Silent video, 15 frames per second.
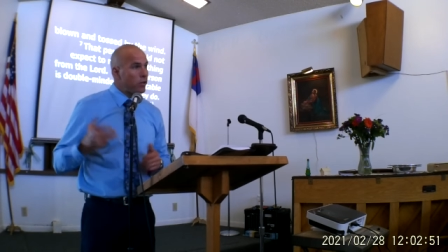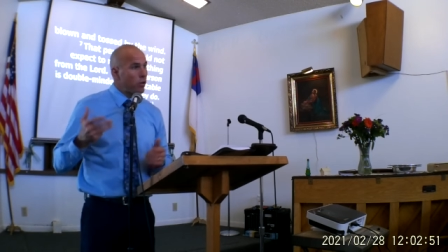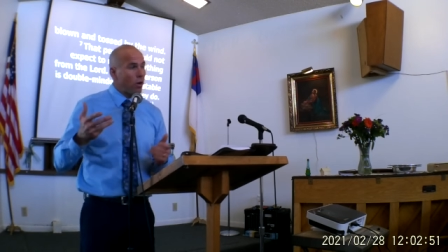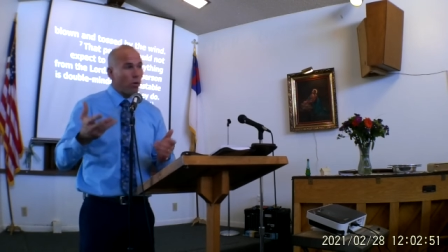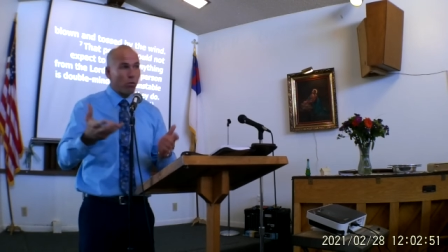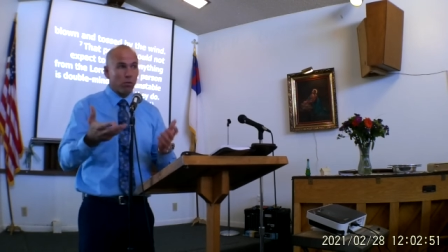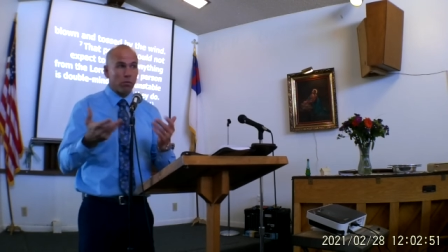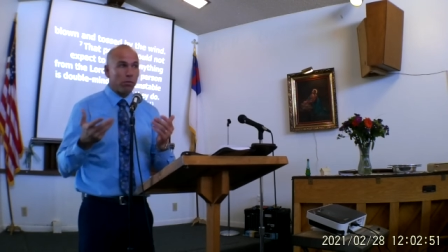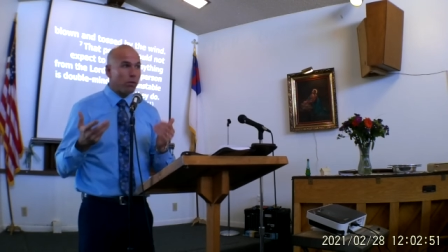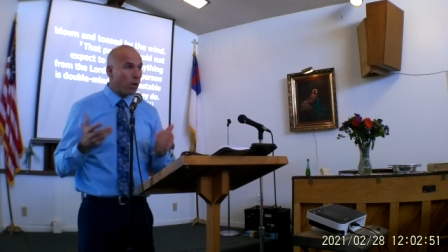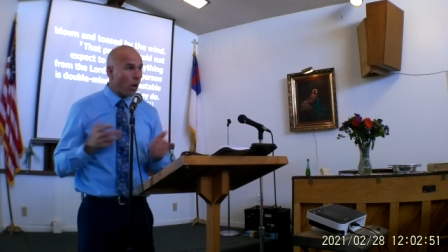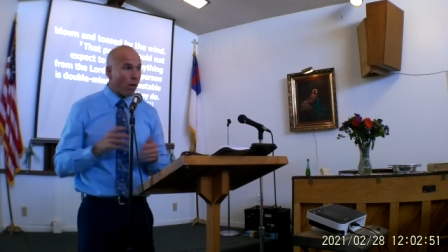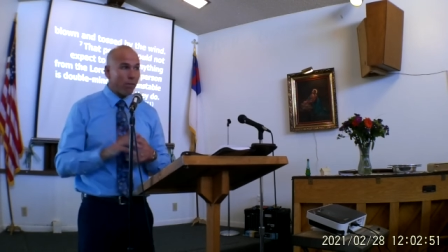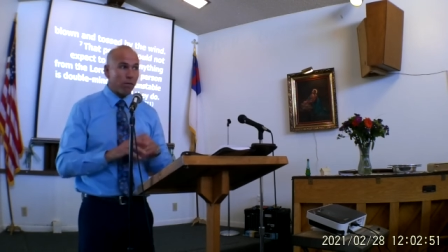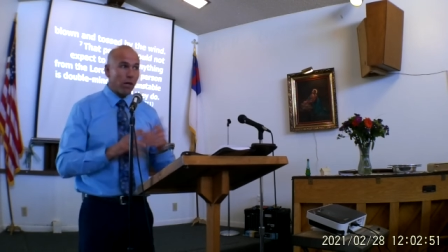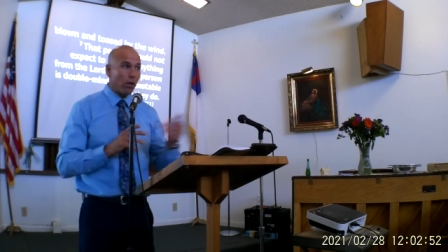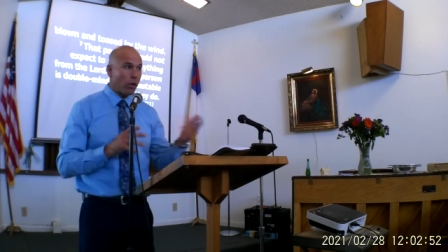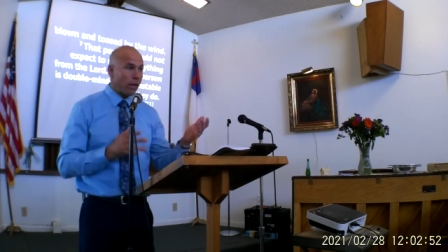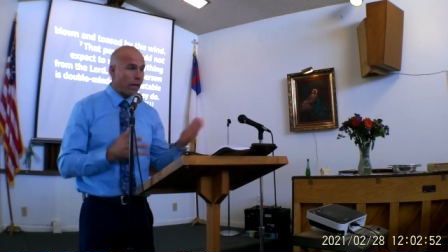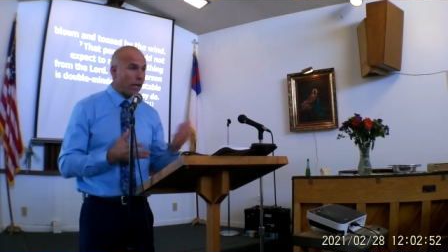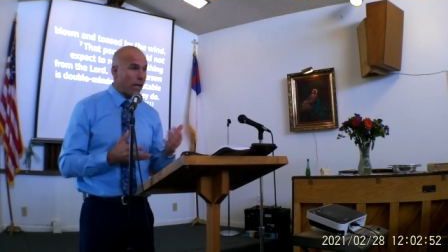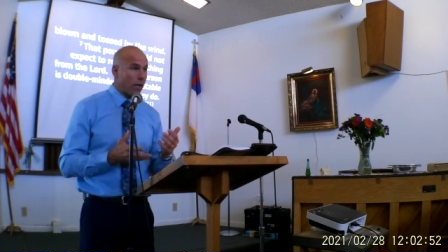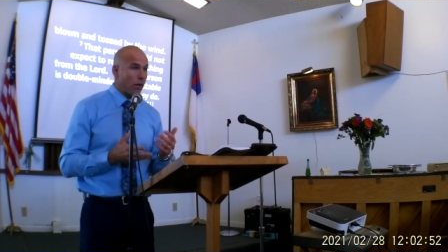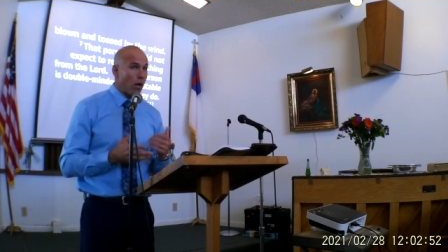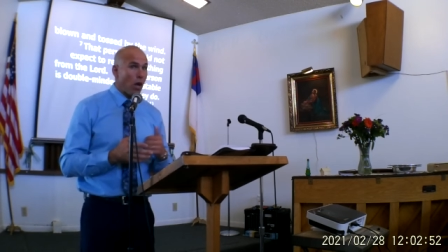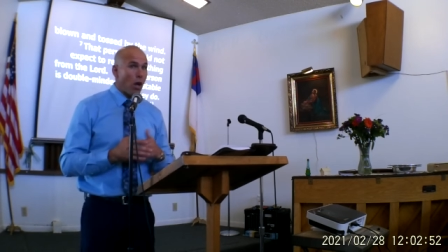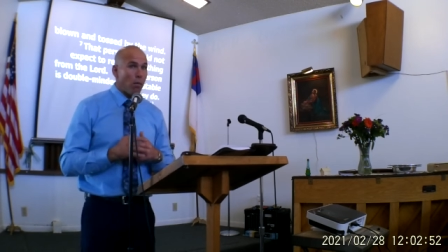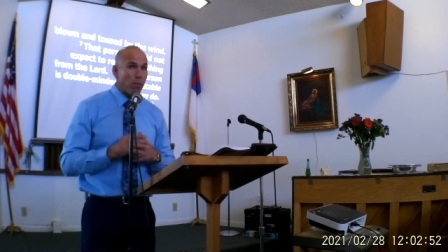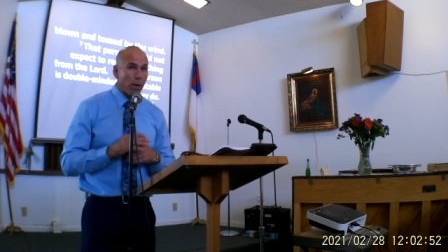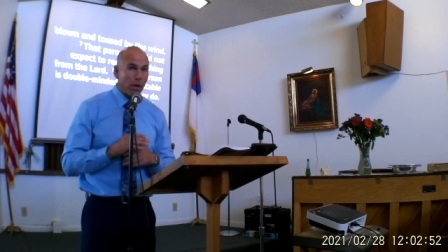you don't feel it again,
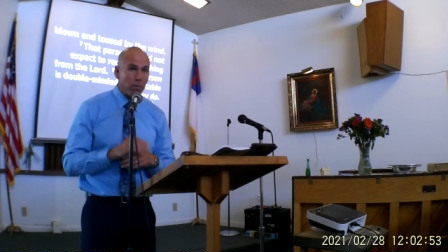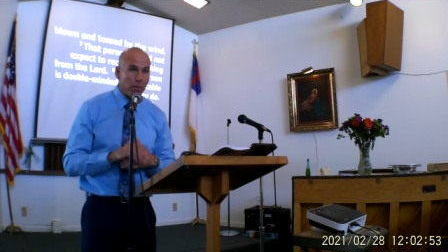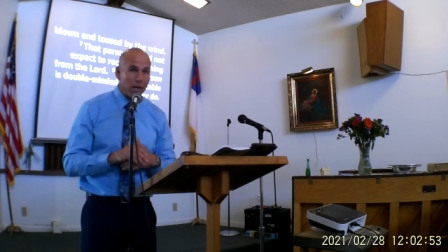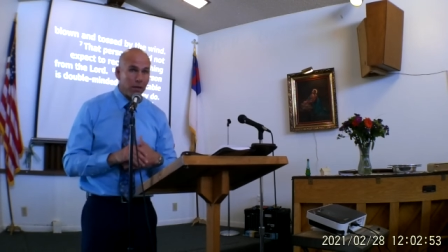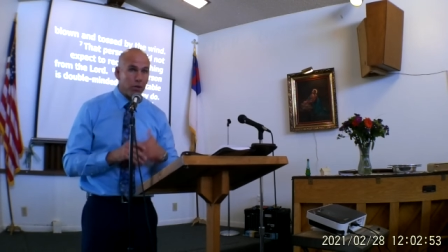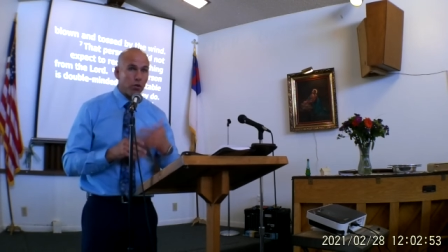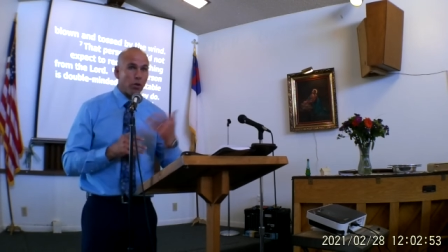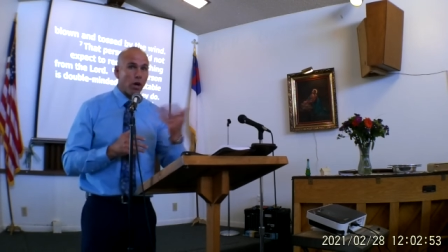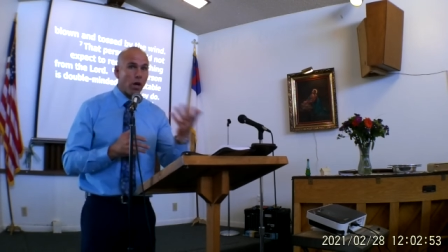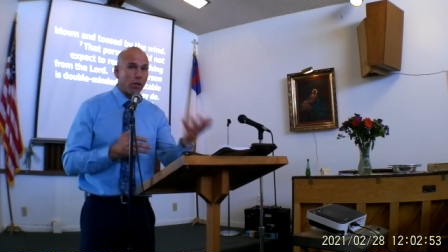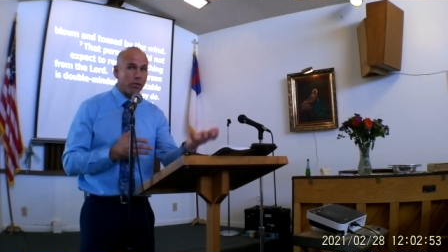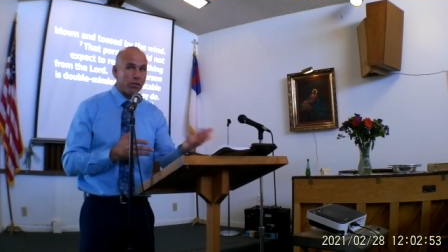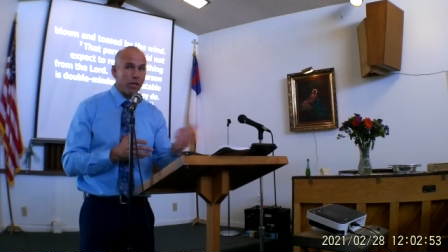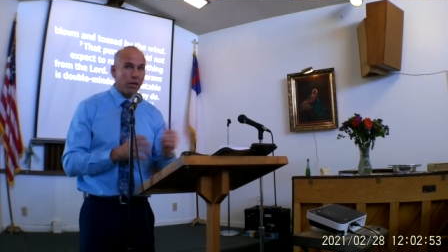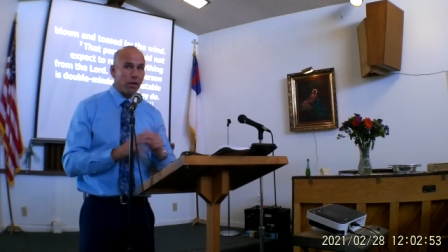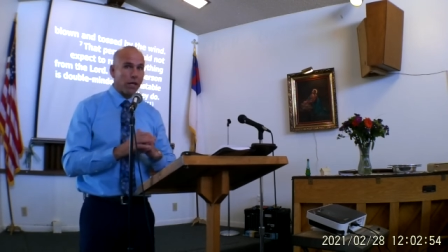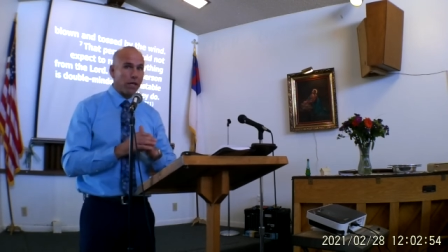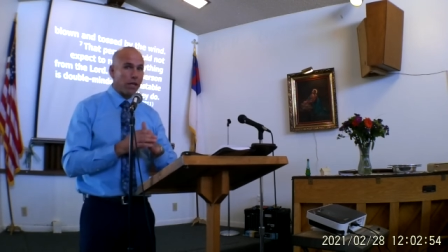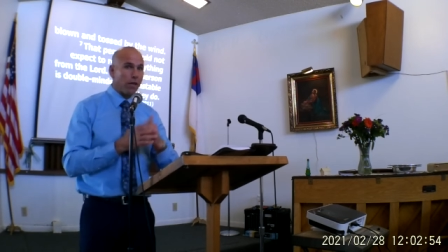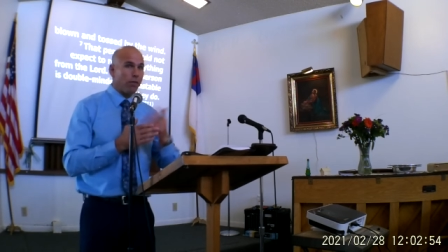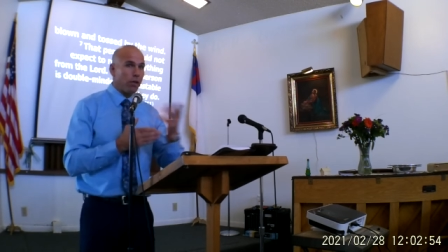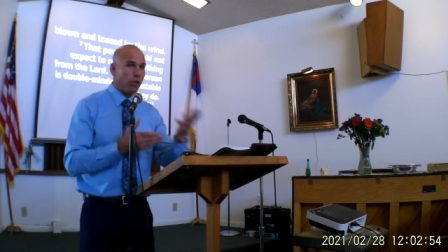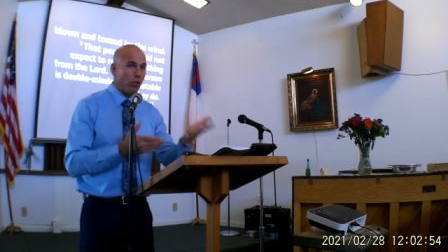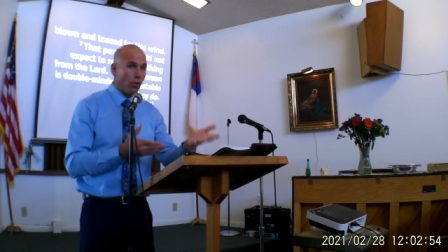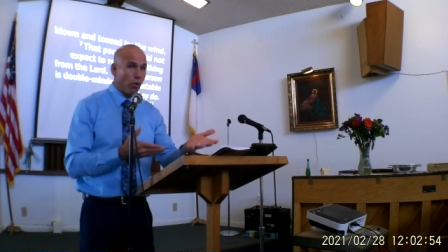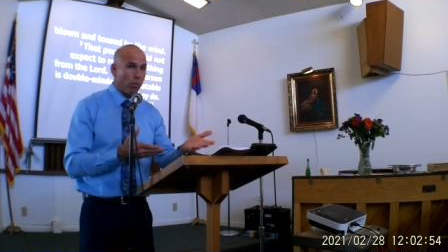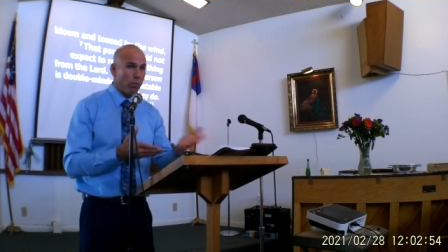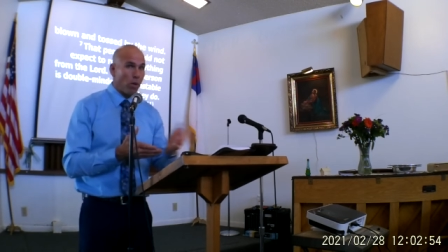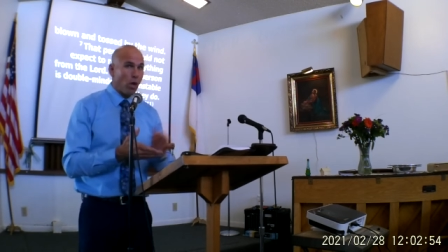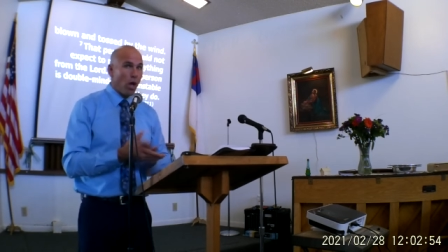but it means you constantly give it to
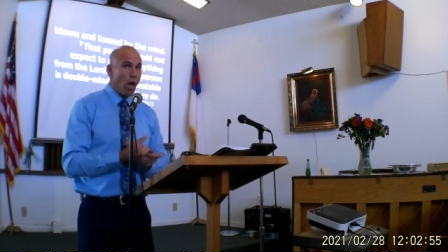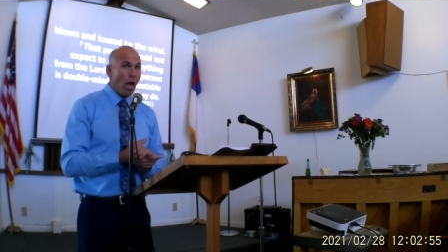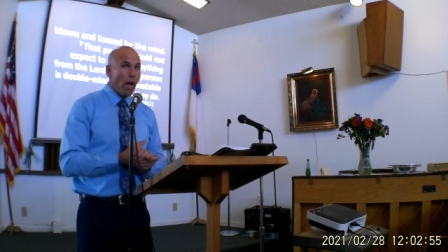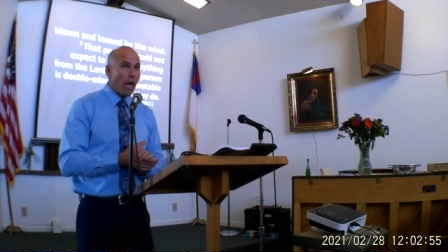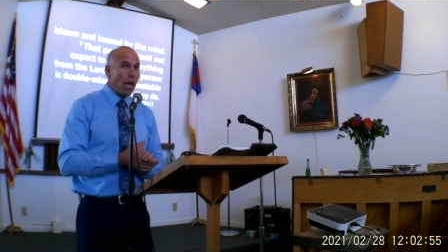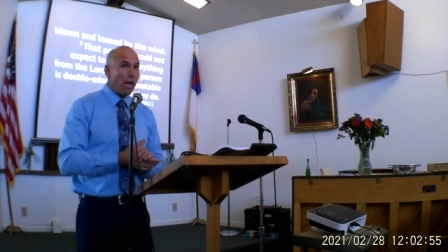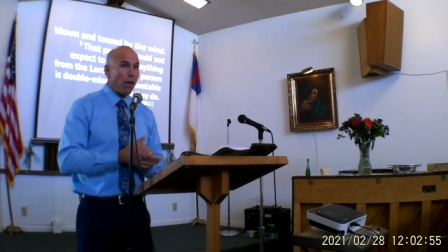Him.